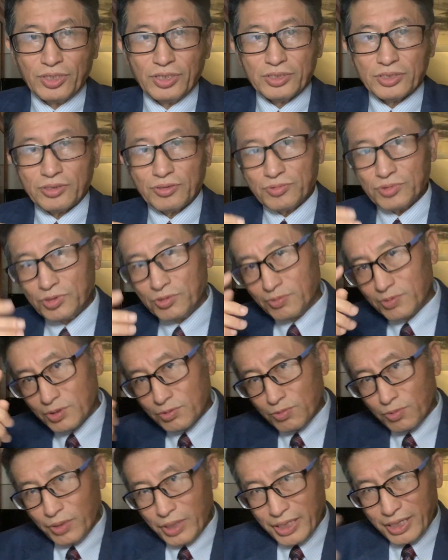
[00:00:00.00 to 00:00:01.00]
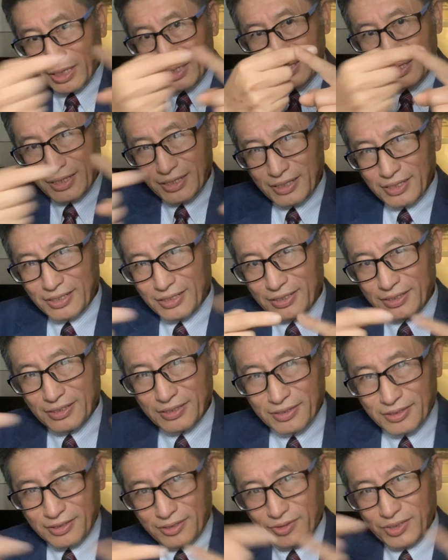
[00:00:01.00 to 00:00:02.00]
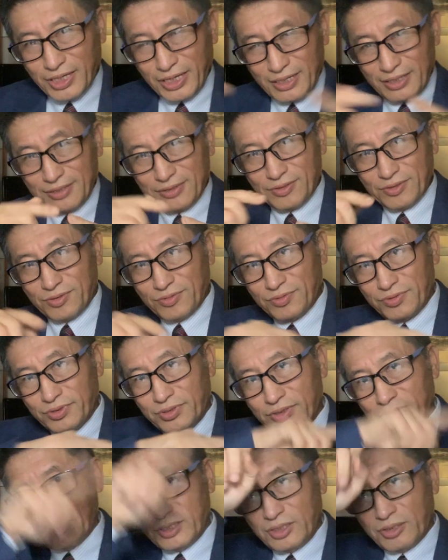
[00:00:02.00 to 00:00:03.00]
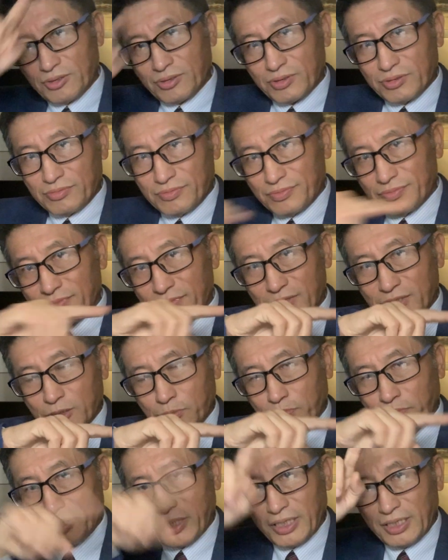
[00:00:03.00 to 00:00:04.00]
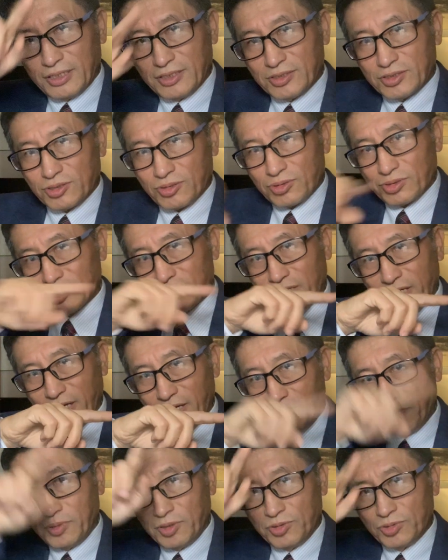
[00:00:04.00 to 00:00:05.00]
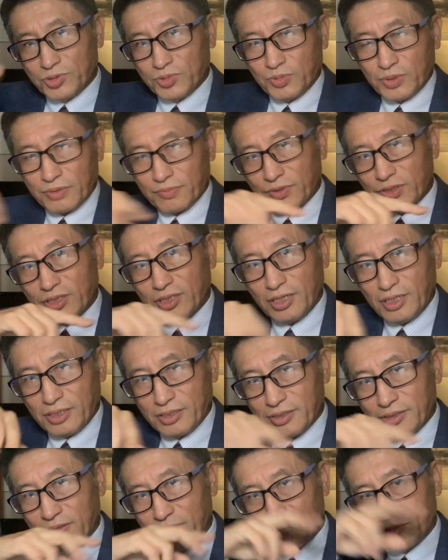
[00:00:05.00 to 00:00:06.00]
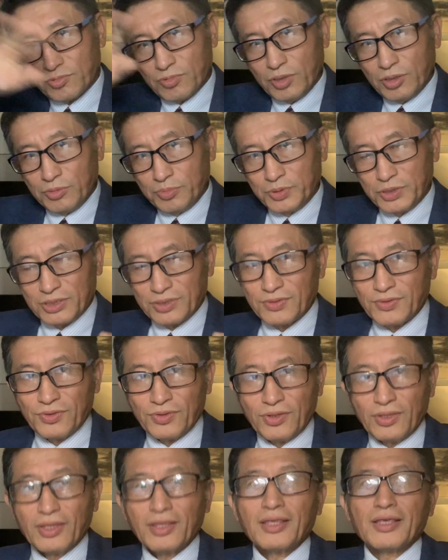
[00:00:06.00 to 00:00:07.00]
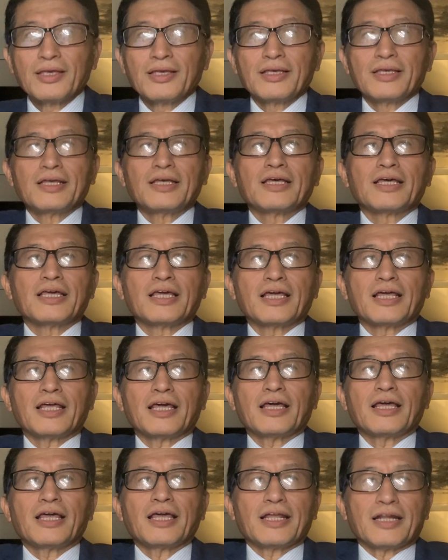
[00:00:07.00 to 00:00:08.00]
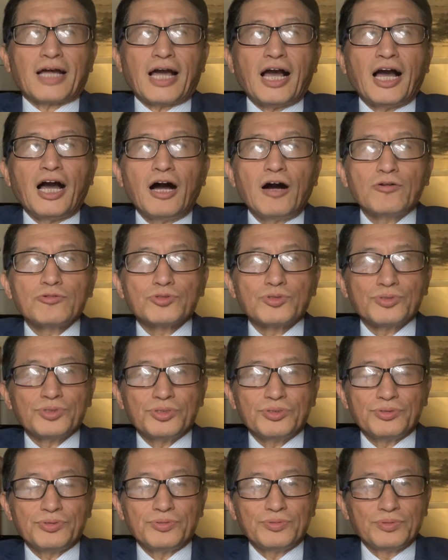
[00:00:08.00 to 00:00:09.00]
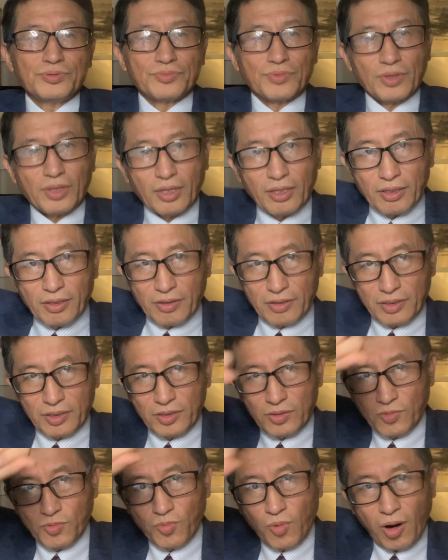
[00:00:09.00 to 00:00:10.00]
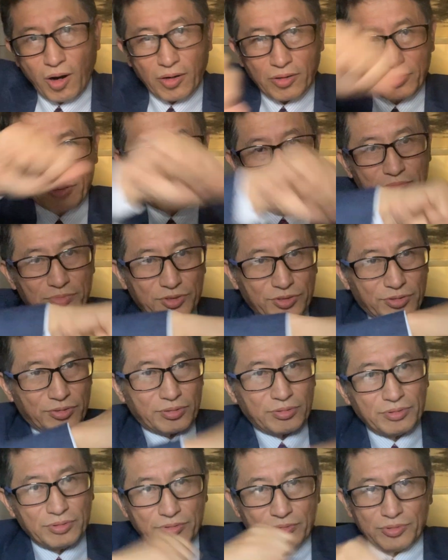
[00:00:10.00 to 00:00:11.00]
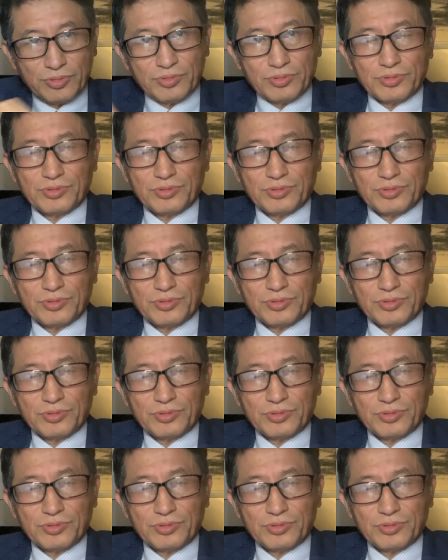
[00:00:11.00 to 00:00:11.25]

So you would rig, okay, your springs or cables, whatever you call it, or ropes, and how do you, wire them through?